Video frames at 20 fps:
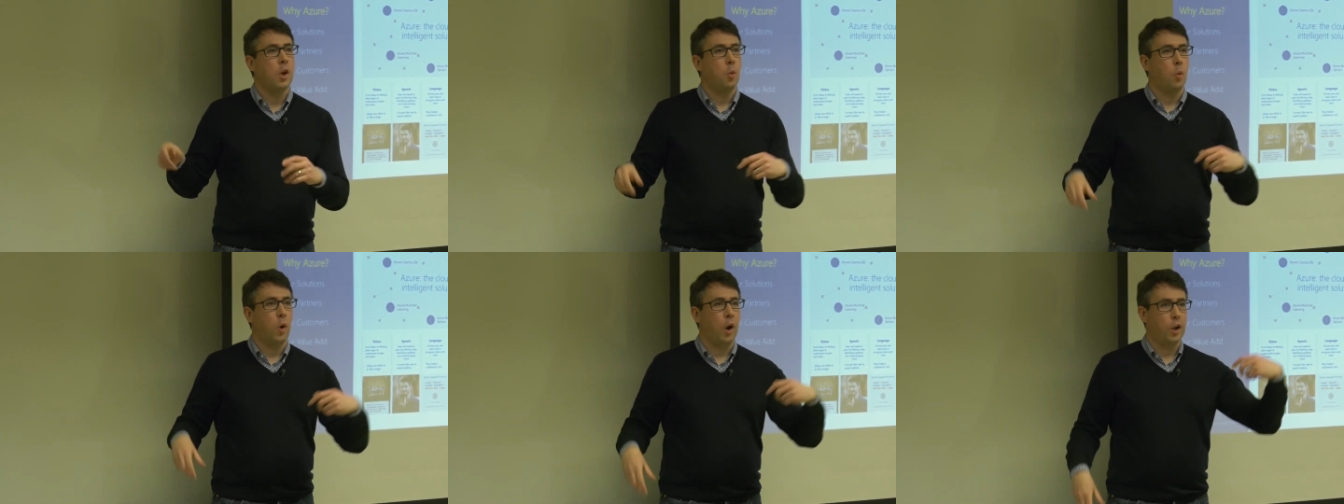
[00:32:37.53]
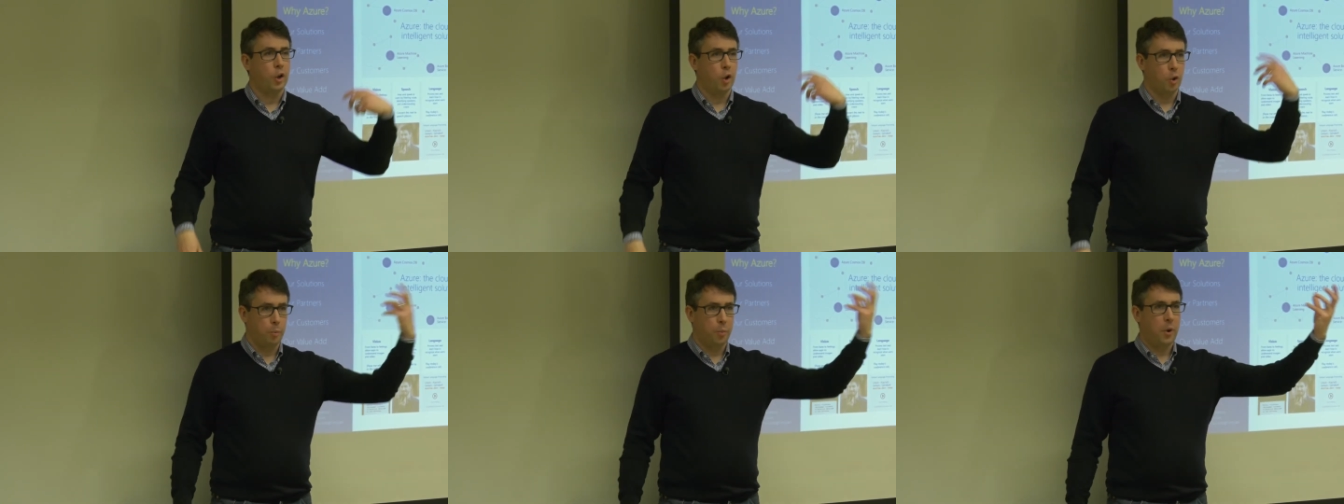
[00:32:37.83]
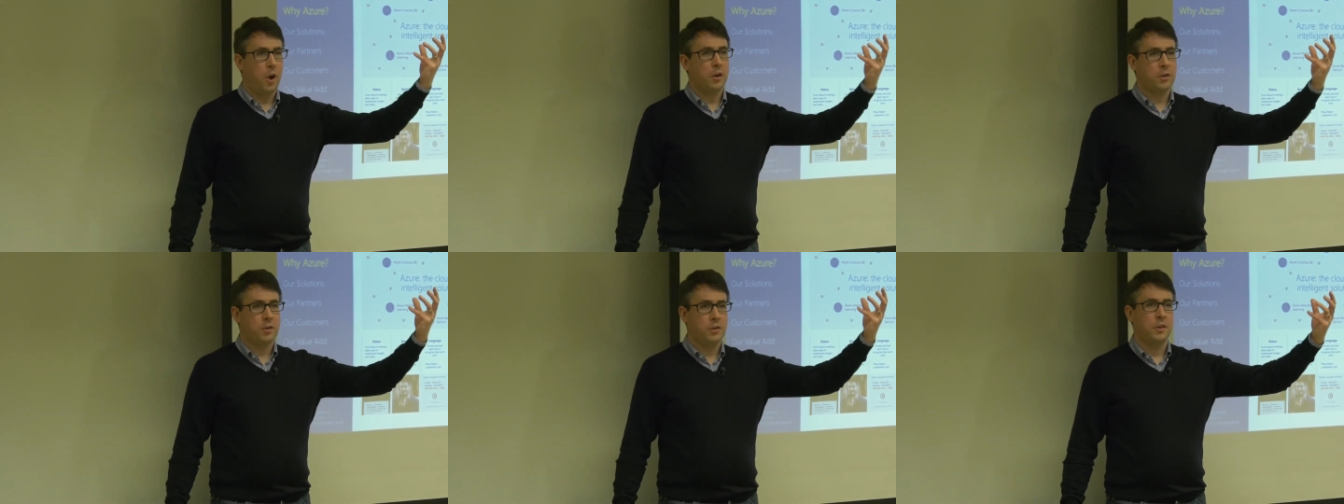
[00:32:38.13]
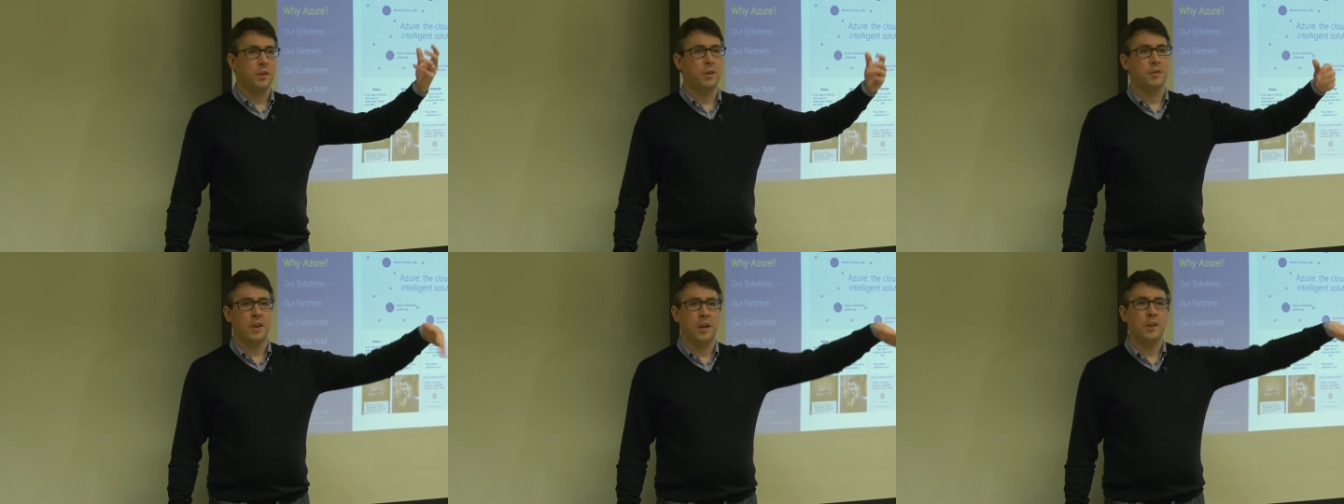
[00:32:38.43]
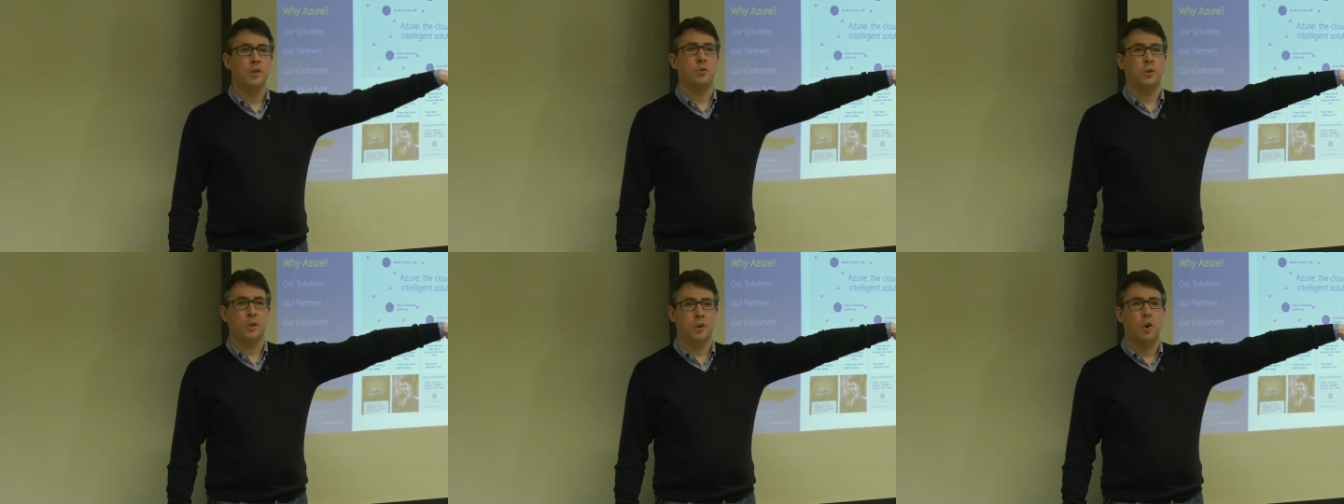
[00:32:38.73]
while your bot is
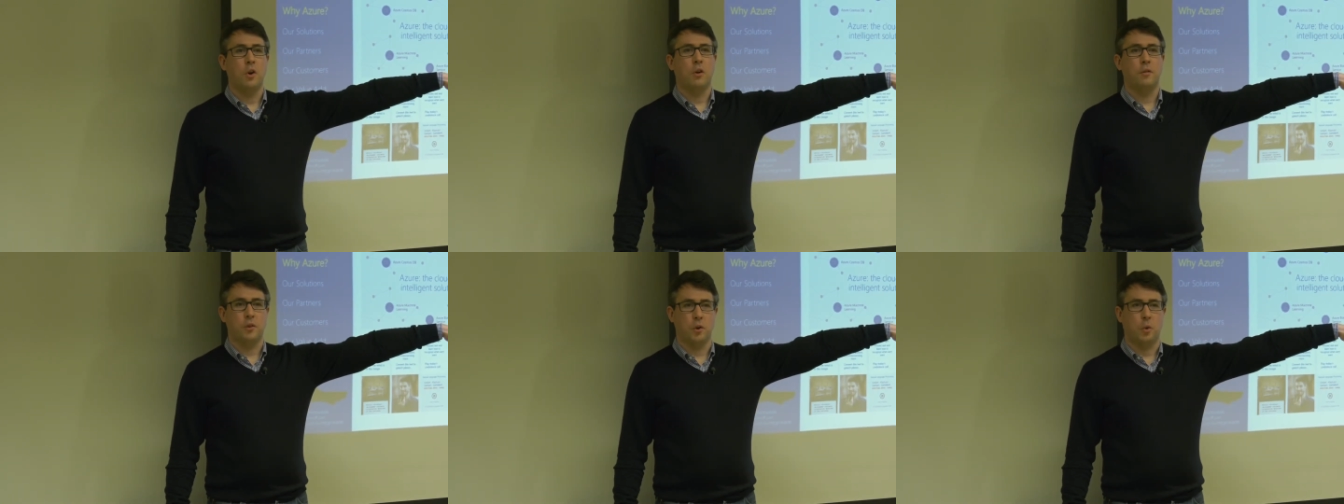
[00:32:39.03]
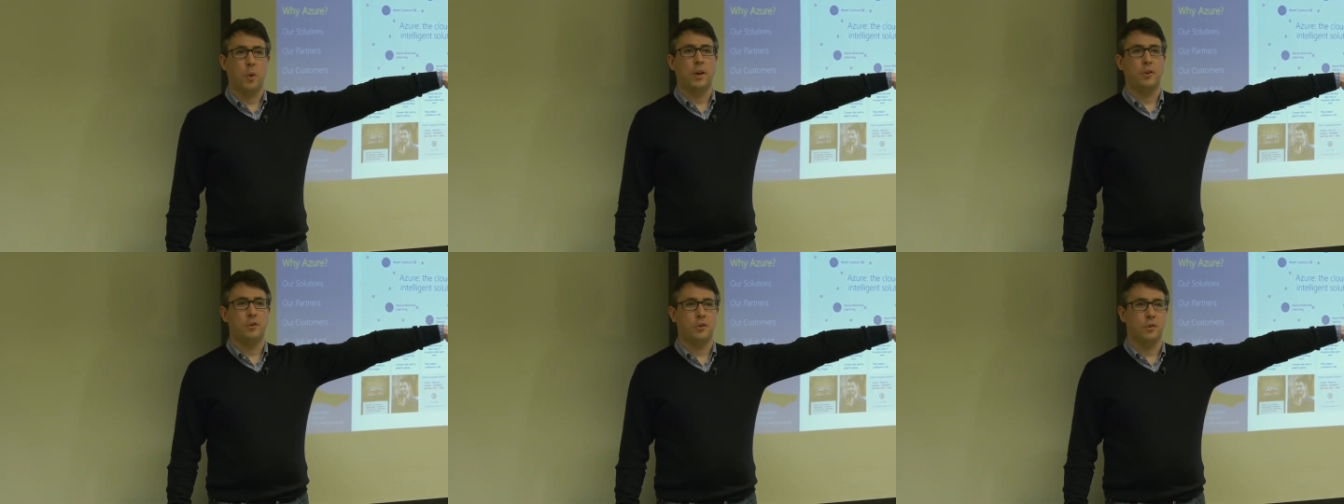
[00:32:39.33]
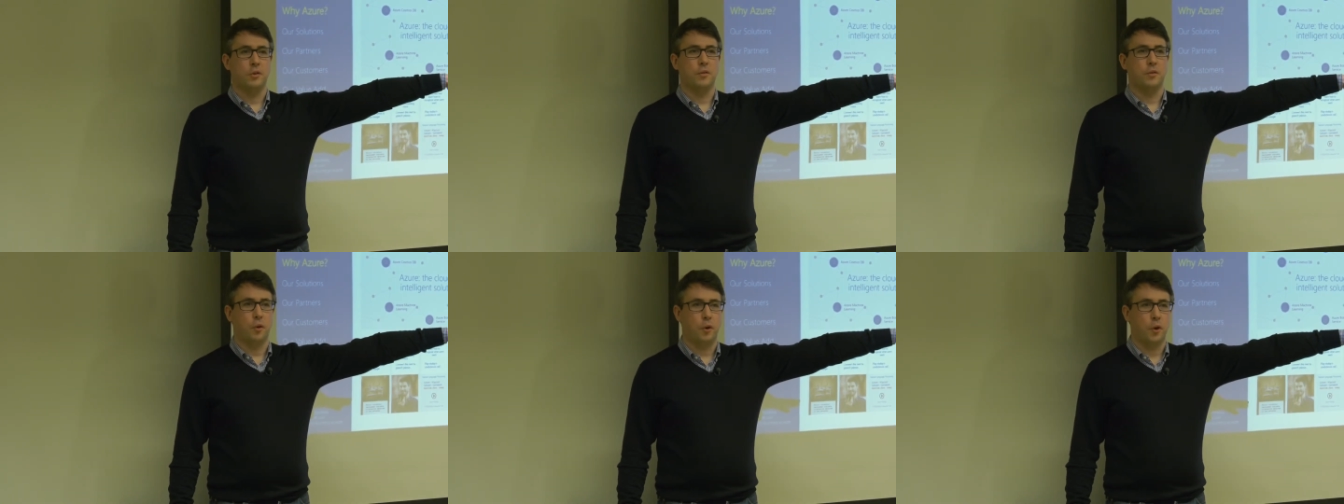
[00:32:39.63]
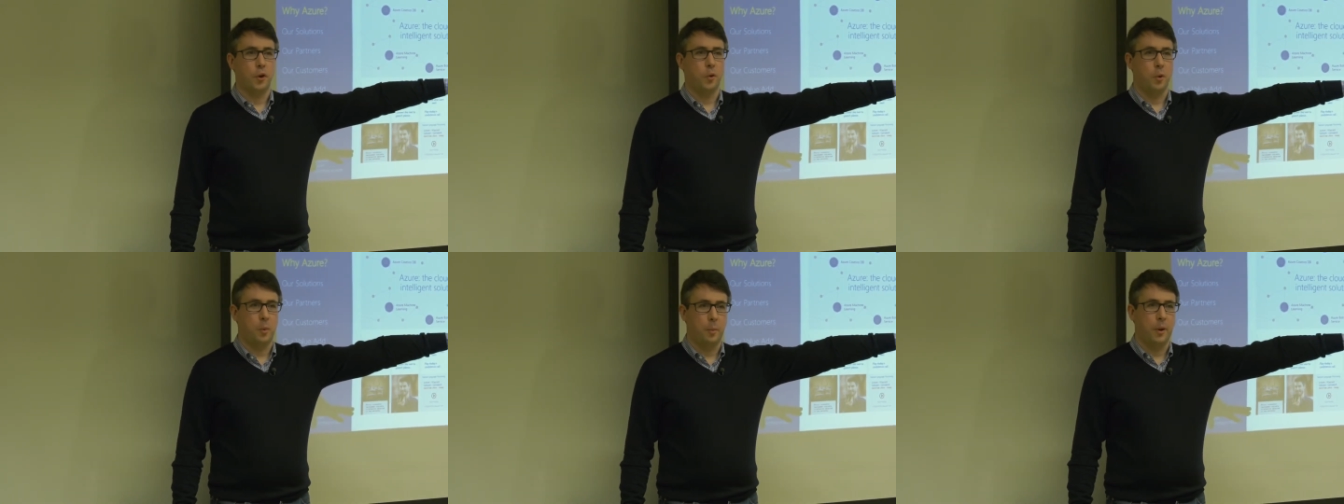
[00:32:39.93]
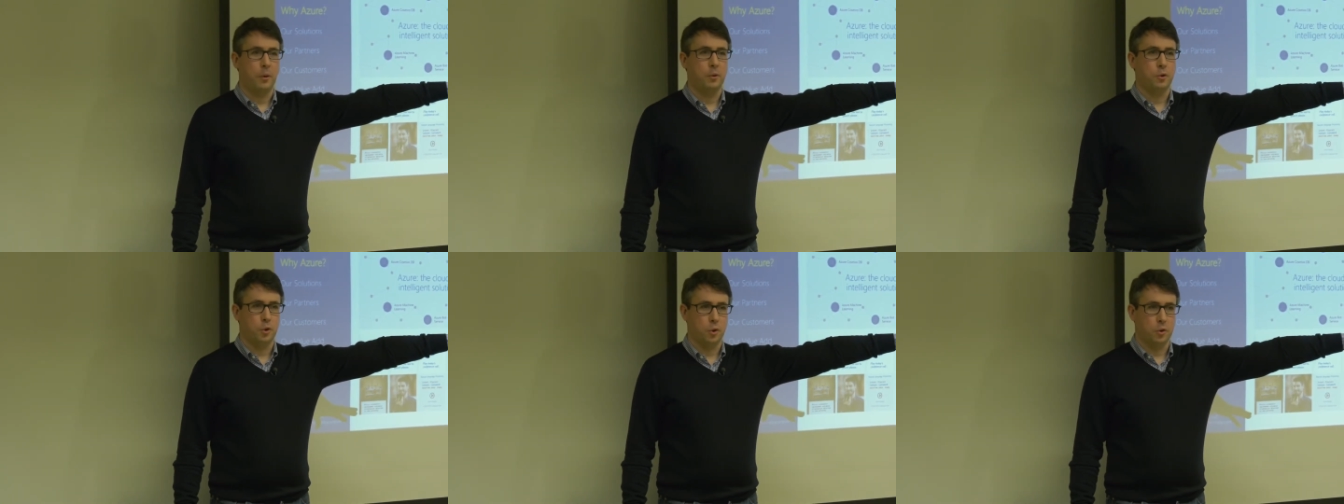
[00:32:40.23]
answering all of the questions for you
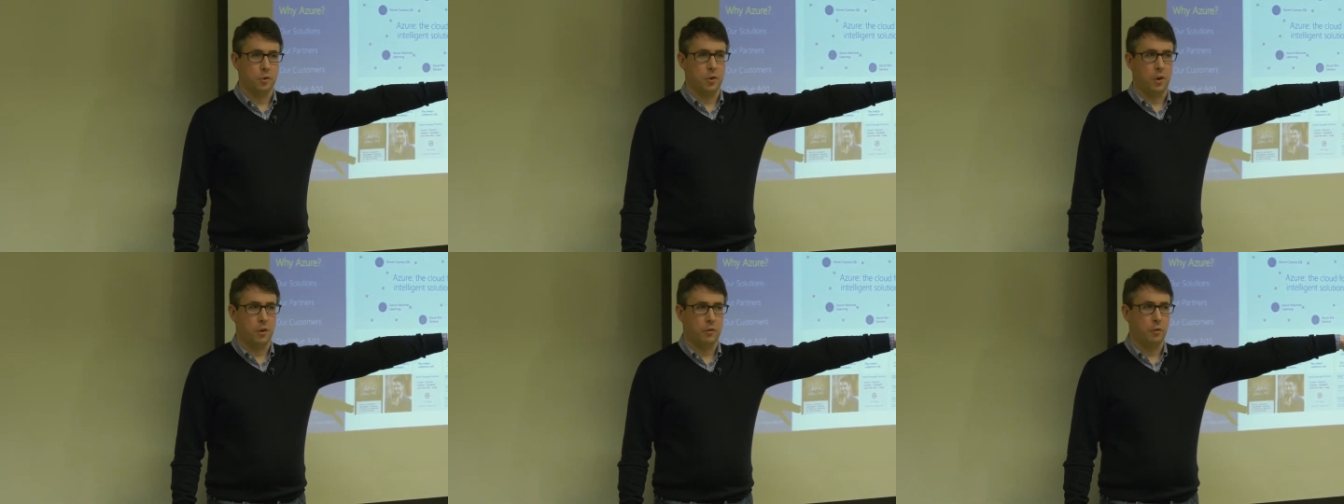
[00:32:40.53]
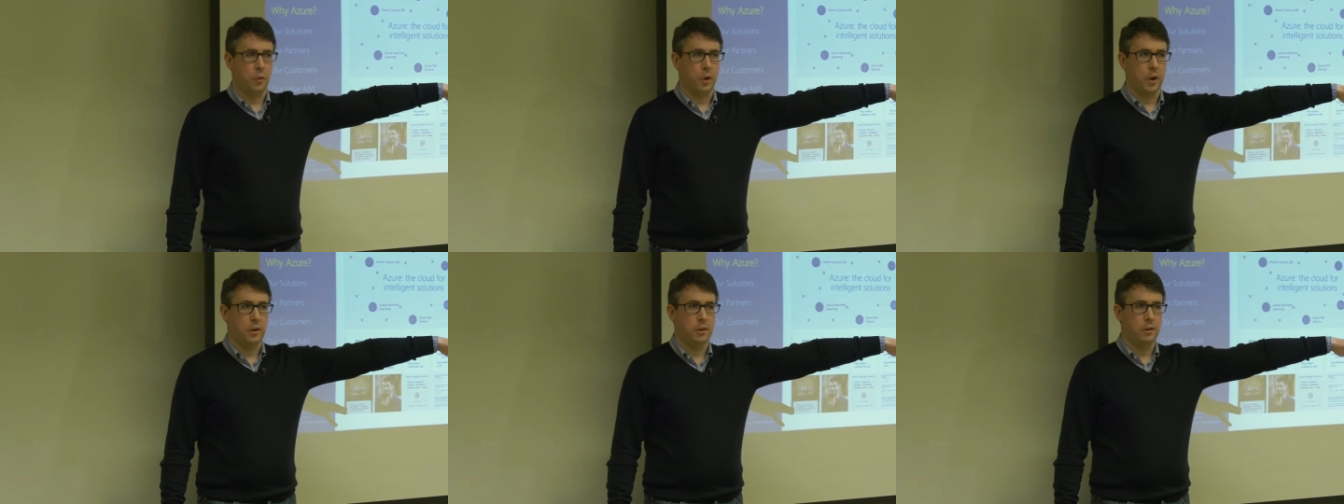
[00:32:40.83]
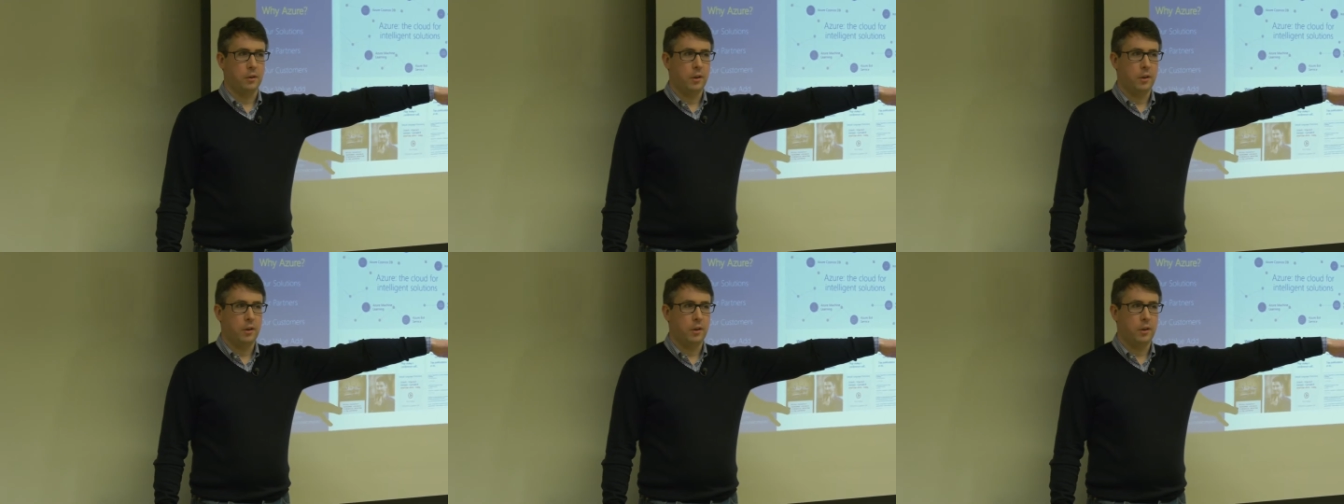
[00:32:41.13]
about your software.